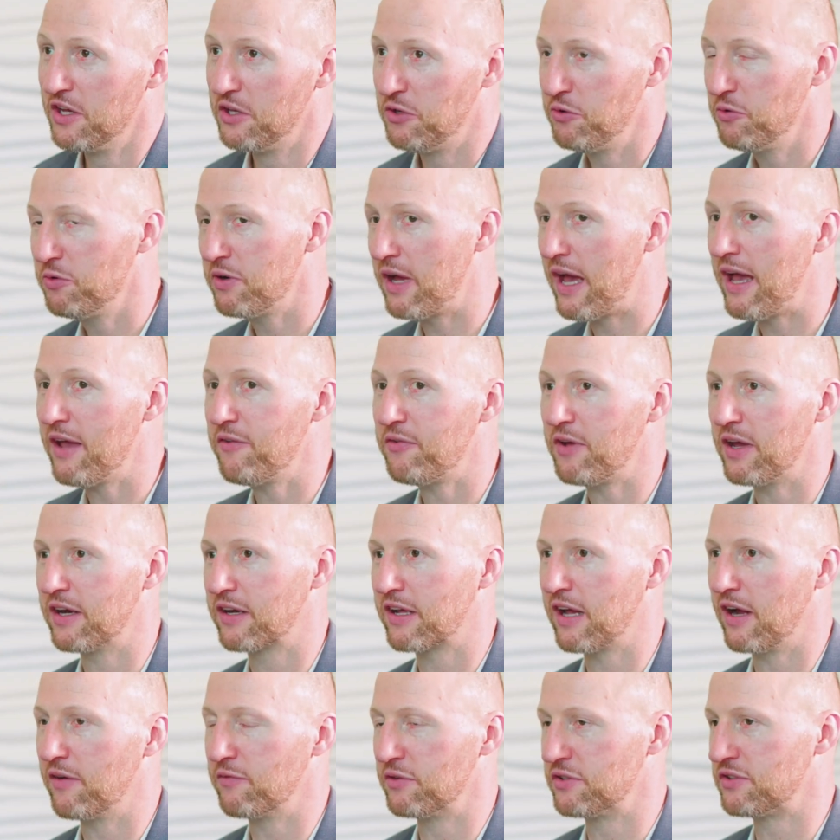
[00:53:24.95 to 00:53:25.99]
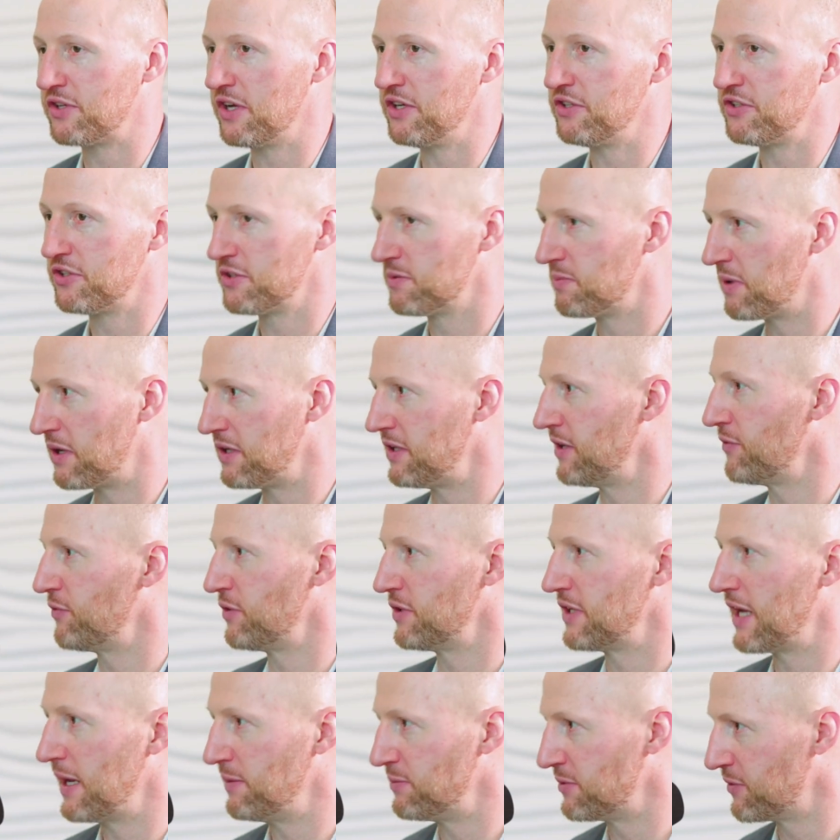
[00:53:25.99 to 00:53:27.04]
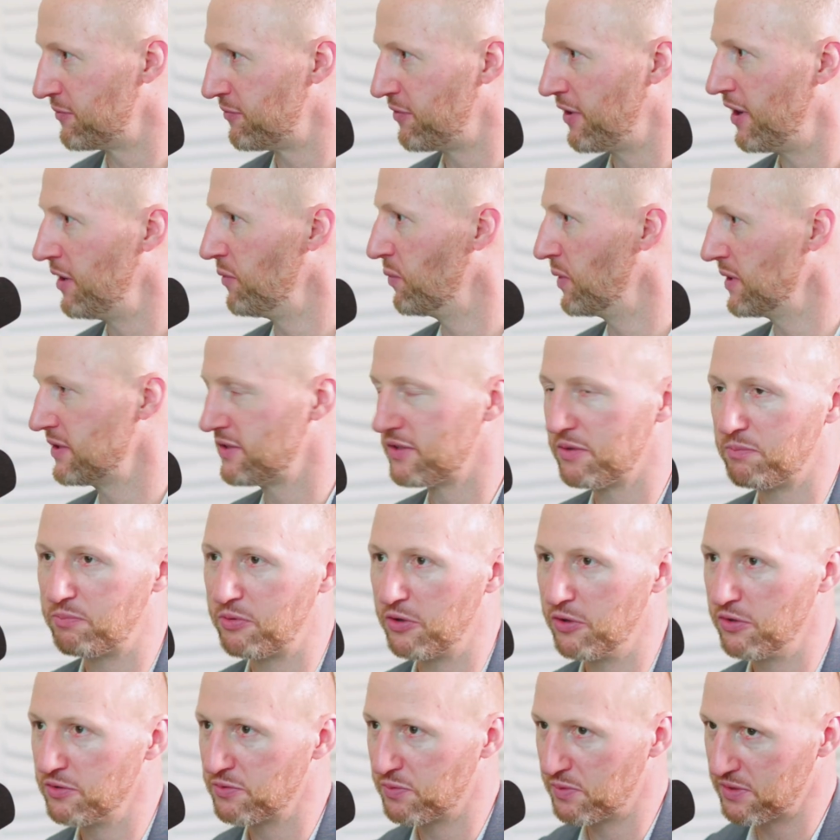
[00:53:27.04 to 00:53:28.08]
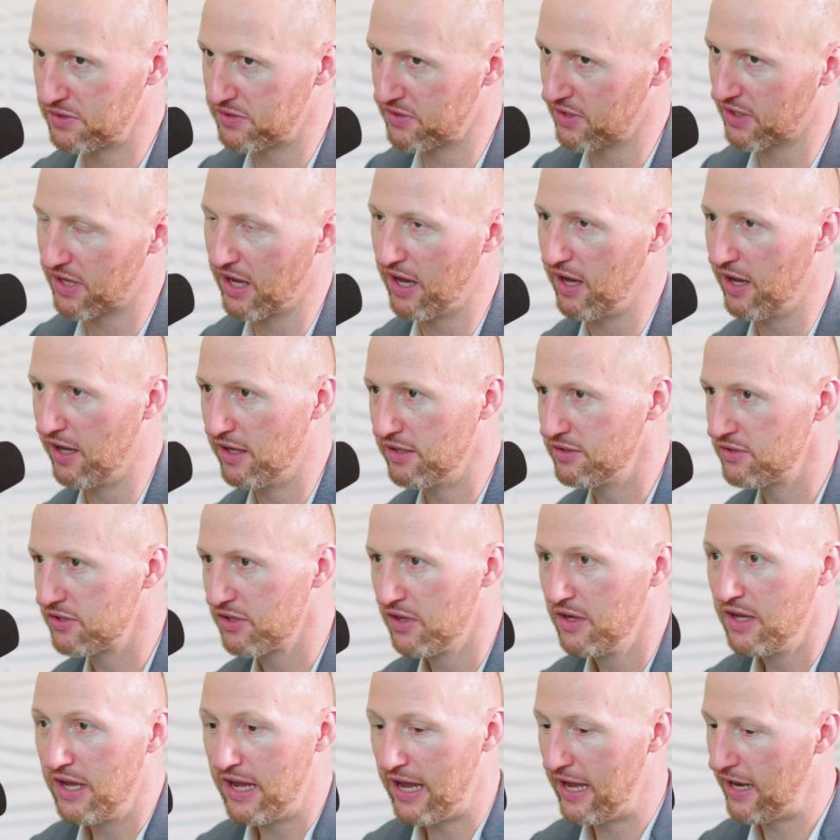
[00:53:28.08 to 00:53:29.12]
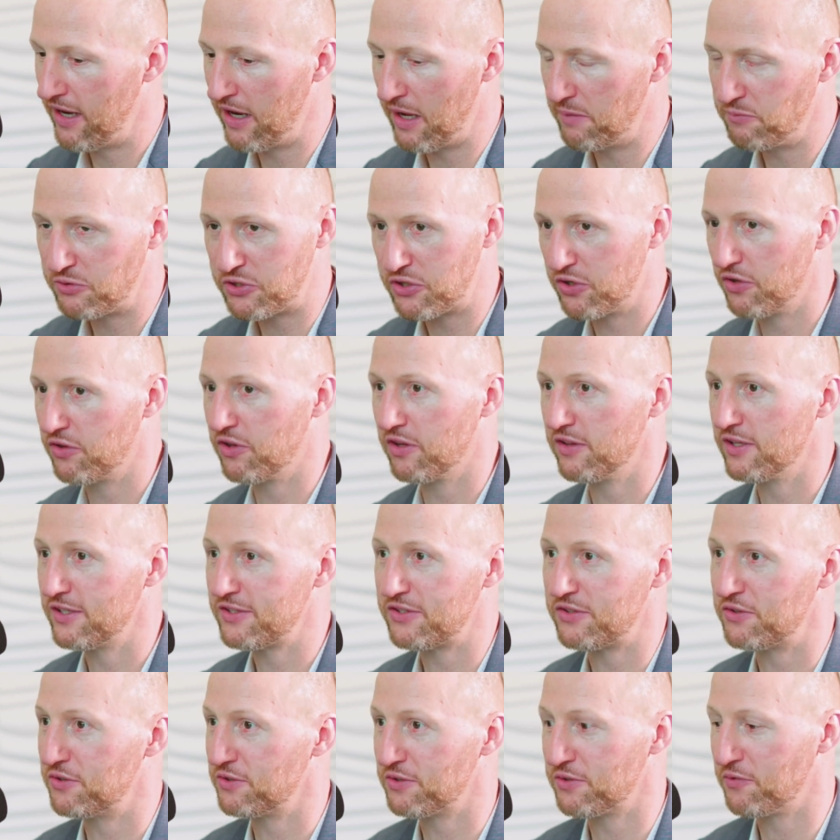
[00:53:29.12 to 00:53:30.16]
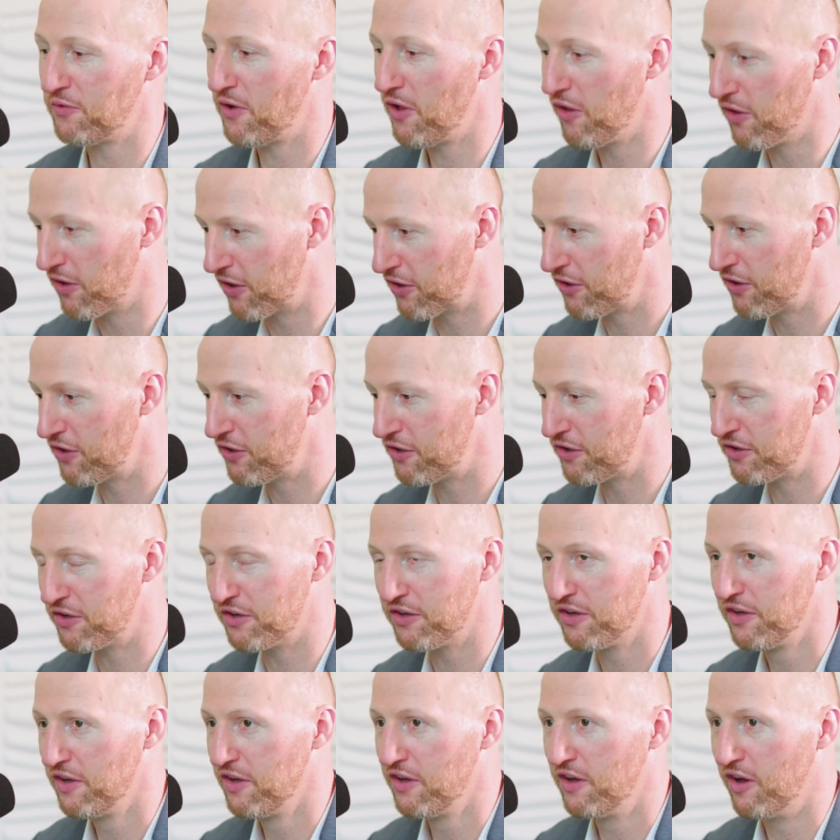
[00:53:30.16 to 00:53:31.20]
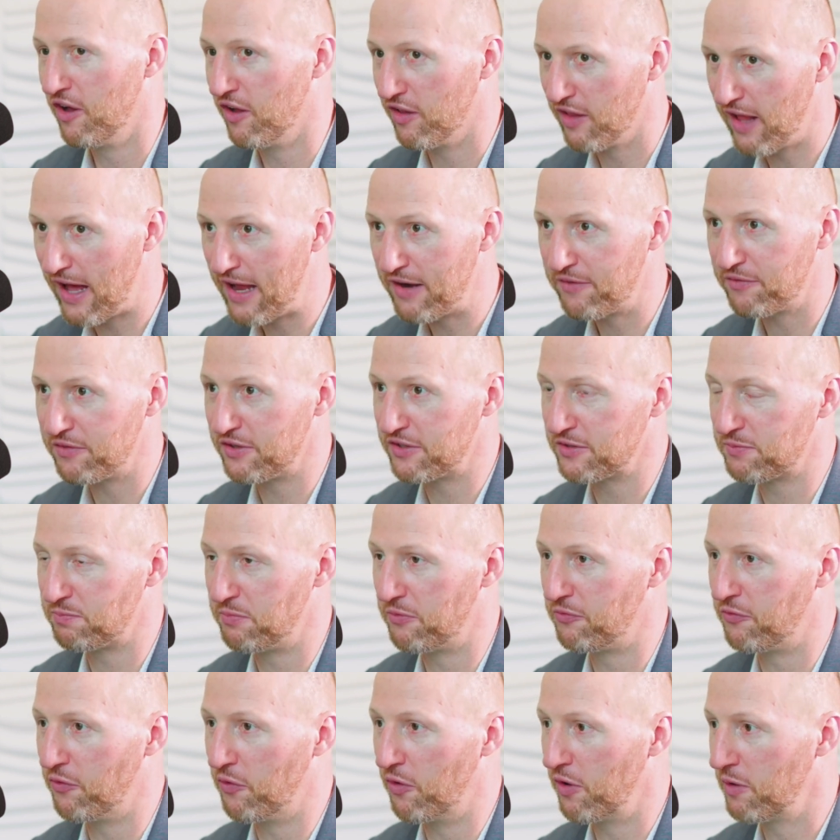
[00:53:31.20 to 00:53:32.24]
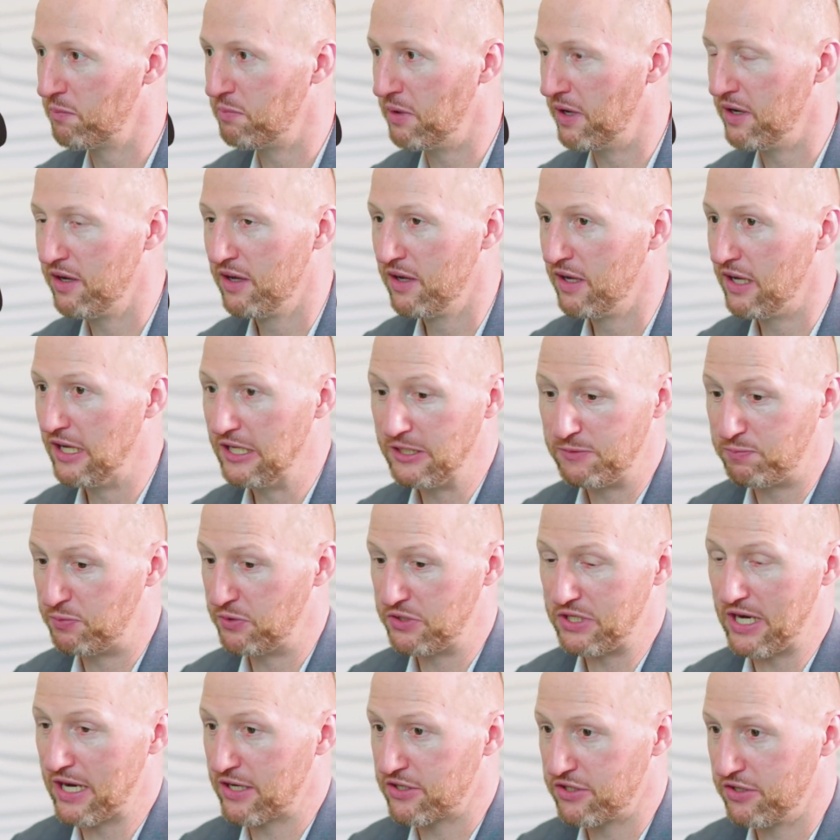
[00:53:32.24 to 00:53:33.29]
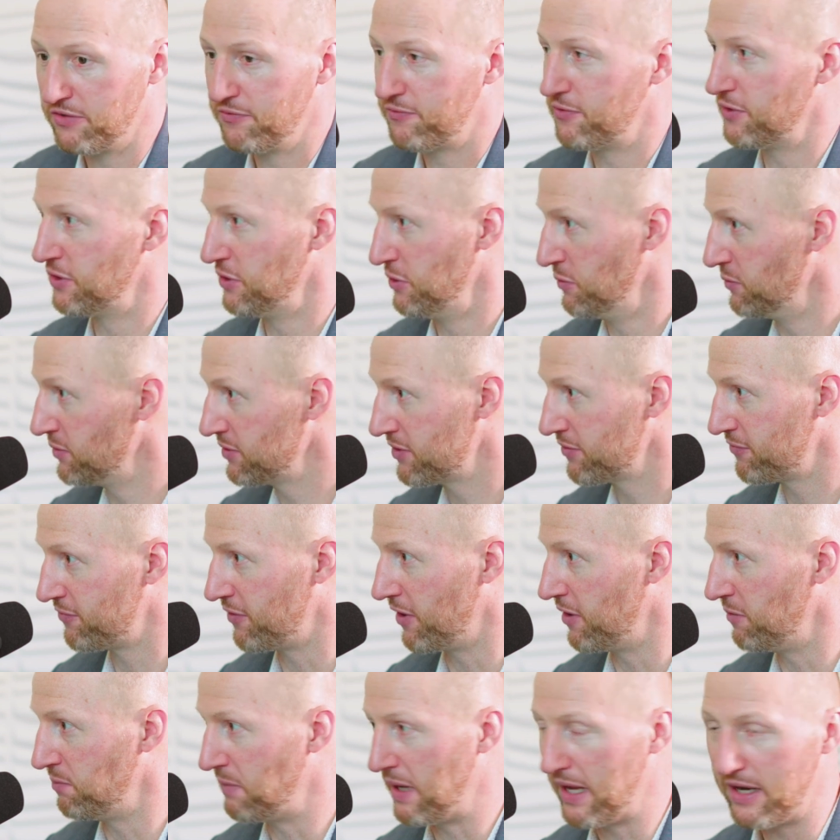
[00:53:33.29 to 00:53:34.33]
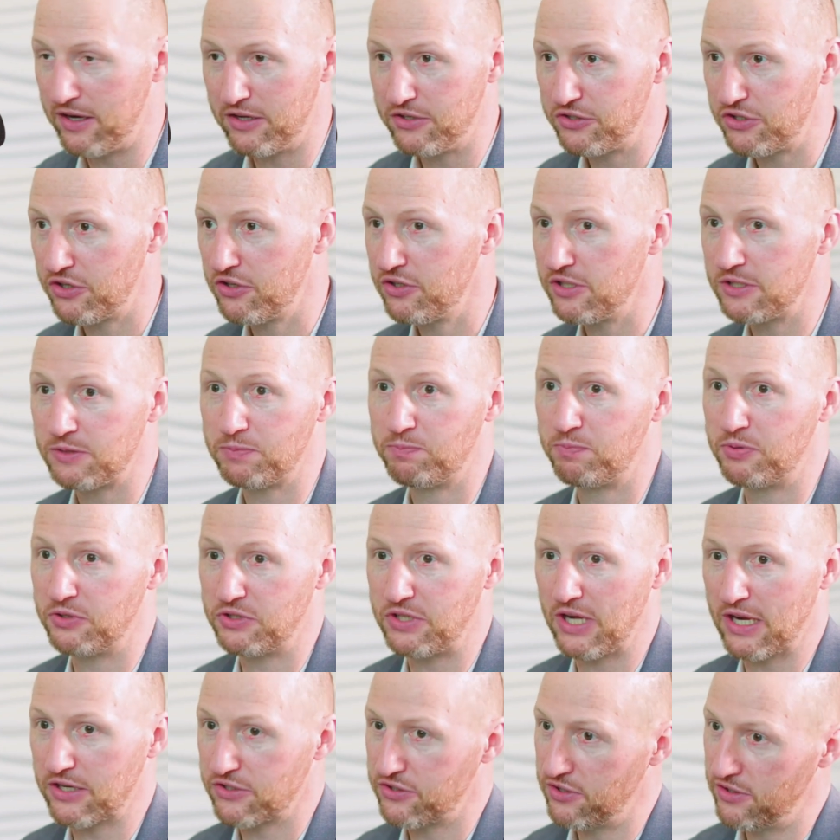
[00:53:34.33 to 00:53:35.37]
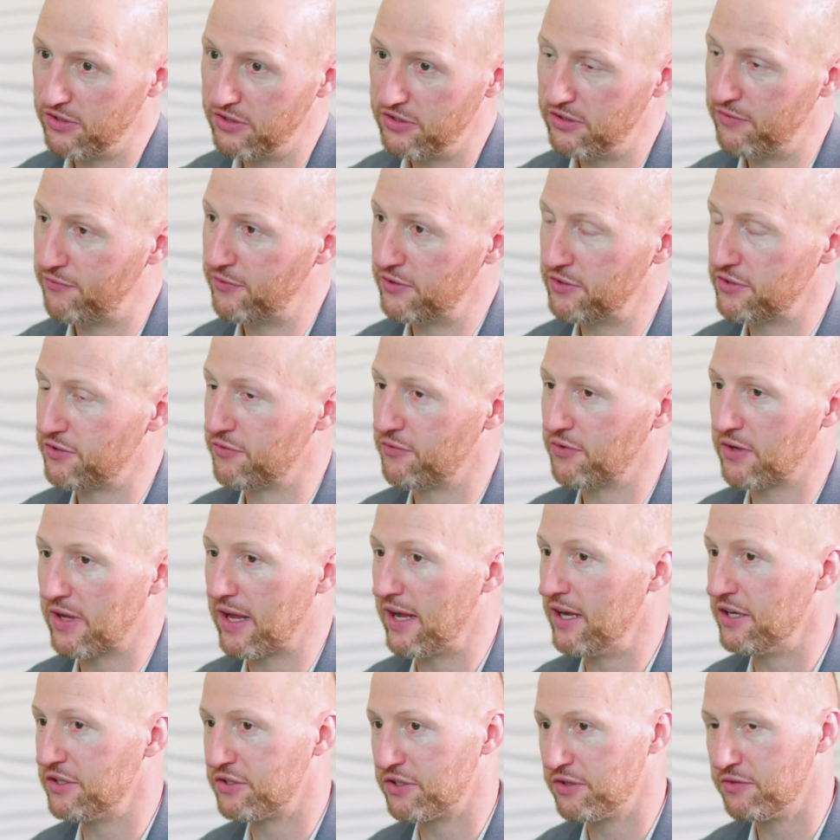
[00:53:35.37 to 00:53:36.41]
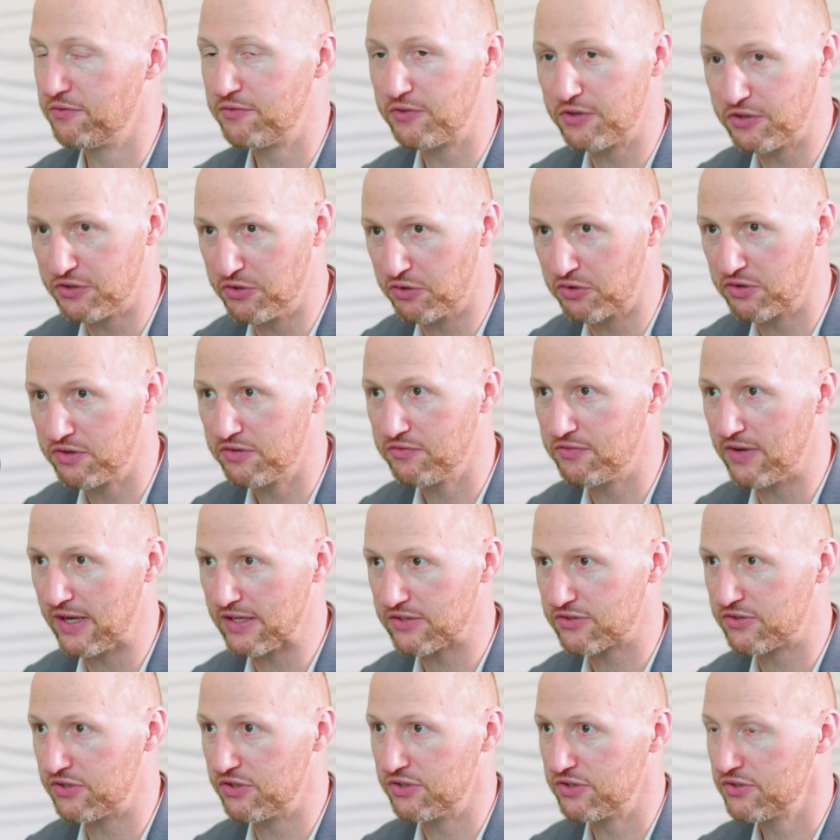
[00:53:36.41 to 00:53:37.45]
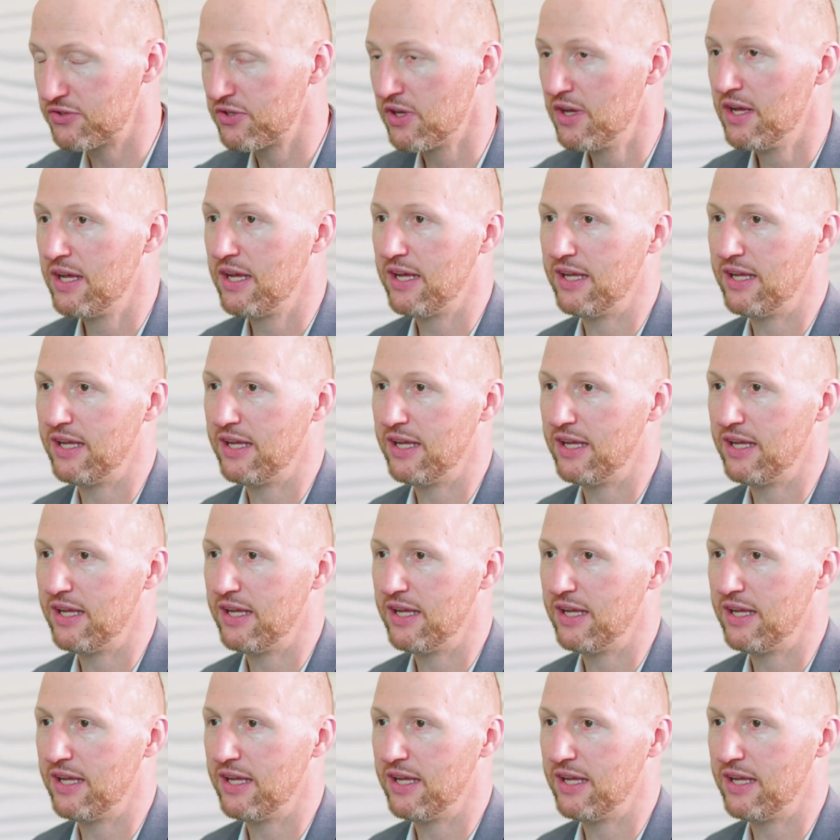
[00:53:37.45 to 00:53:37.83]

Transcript: you and I have had conversations about different types of fund. What's the pros? What's the cons? And I'm sure the listeners have all heard a lot of this before, but it's protection for you as a fund manager. It's protection and diversification for your investors.